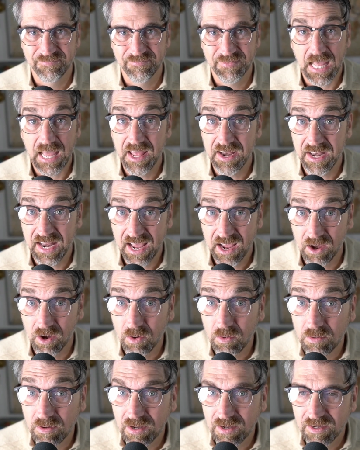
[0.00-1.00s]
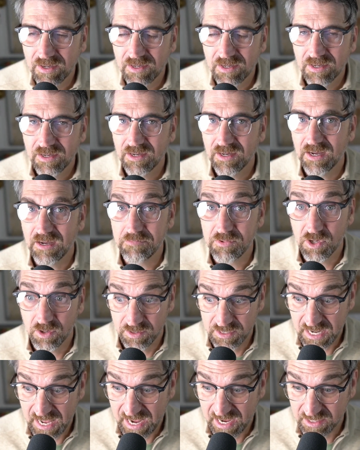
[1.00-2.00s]
And now I'm going
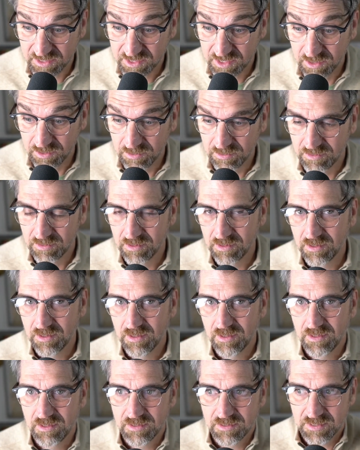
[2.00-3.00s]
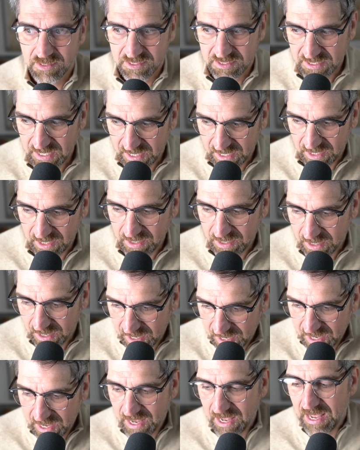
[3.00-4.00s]
to ask you to say,
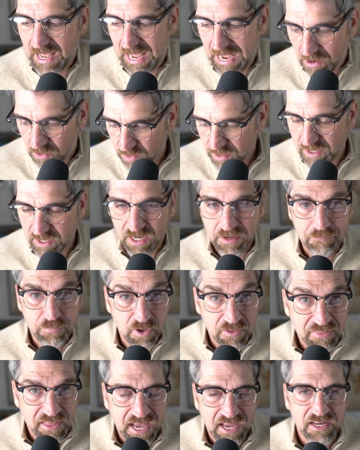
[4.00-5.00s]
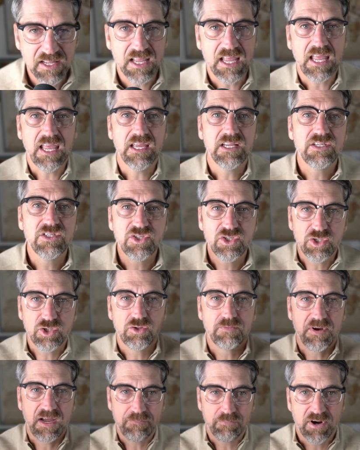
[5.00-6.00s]
how can I put that into
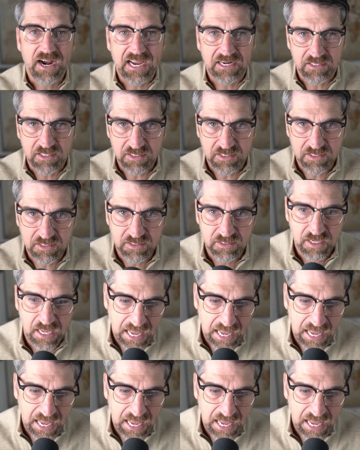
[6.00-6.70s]
my practice?